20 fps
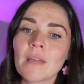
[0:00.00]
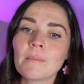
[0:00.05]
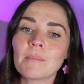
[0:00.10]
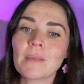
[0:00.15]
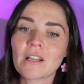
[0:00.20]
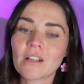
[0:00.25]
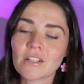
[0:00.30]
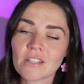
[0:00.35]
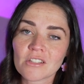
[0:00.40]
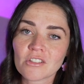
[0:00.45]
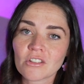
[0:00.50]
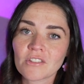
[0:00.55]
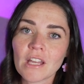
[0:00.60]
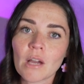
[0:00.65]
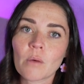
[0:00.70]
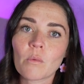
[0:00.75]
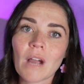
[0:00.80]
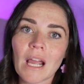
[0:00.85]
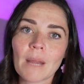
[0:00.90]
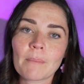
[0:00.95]
because it's on
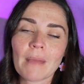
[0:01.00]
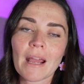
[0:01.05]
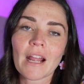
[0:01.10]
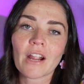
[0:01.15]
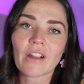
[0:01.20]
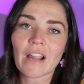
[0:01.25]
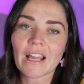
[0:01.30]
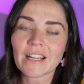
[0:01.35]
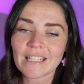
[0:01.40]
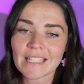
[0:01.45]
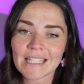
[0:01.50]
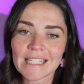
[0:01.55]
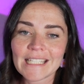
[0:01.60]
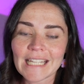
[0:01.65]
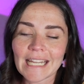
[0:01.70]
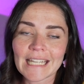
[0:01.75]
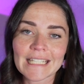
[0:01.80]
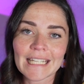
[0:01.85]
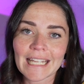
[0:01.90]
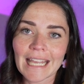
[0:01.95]
that white background, it's
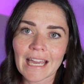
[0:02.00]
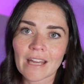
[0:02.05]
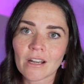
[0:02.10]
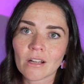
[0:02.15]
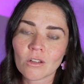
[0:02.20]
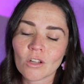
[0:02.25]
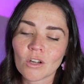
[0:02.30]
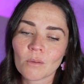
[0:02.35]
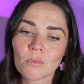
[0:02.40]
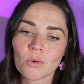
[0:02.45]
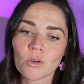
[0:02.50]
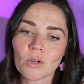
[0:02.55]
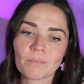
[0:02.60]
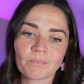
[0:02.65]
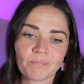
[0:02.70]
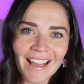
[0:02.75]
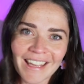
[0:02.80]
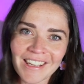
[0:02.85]
standing out a lot more.